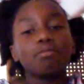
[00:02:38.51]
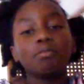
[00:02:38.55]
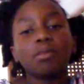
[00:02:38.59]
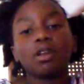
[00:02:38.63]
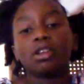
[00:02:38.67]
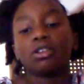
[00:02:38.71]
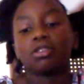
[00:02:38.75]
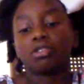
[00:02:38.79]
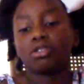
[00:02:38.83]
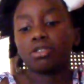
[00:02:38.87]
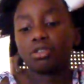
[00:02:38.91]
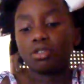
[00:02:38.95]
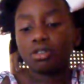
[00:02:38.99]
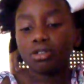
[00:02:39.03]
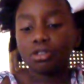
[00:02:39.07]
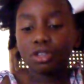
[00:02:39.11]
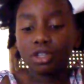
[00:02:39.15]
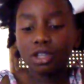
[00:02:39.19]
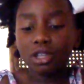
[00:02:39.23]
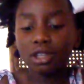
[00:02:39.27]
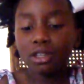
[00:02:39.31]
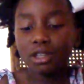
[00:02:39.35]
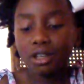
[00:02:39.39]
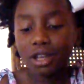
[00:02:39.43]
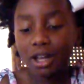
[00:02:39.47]
made a
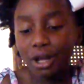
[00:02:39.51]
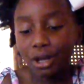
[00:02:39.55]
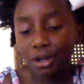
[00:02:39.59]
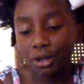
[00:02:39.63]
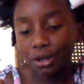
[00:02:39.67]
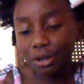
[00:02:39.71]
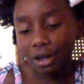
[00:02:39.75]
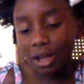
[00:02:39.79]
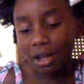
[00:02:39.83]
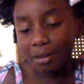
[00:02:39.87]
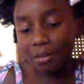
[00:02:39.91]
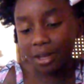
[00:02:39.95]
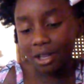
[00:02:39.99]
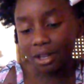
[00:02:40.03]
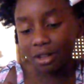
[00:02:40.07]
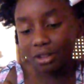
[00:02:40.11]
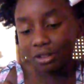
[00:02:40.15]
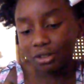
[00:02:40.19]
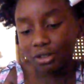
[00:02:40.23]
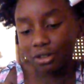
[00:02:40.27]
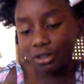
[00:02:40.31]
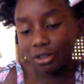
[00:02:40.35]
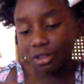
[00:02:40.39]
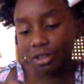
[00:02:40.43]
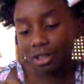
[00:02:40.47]
cookie cutter. I made
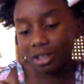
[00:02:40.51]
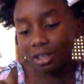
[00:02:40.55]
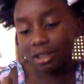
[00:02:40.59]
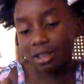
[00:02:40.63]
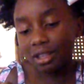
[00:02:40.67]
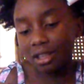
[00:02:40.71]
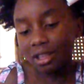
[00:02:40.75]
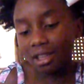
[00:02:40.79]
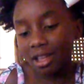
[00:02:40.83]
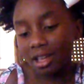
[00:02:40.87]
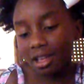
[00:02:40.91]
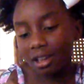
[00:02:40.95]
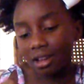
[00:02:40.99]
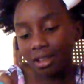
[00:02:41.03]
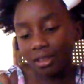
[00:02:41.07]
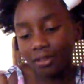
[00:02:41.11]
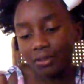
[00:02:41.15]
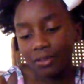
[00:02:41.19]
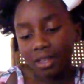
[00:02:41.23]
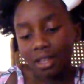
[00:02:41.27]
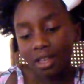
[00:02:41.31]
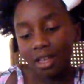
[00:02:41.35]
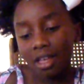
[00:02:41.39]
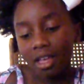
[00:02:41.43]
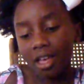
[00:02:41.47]
a cookie thing
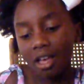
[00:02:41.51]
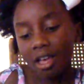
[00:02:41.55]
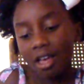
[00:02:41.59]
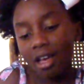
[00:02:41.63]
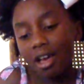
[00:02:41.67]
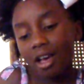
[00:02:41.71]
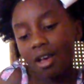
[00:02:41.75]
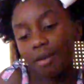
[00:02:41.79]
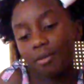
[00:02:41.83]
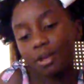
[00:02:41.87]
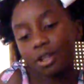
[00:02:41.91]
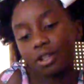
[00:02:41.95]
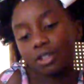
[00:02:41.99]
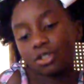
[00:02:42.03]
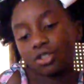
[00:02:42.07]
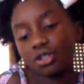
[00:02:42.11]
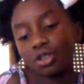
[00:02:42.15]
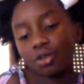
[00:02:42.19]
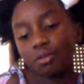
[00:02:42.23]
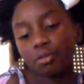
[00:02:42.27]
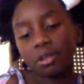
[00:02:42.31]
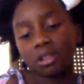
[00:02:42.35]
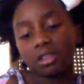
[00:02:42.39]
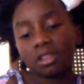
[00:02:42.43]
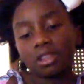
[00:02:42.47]
out of it. I made
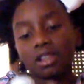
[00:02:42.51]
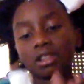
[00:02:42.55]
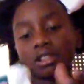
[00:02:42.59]
so many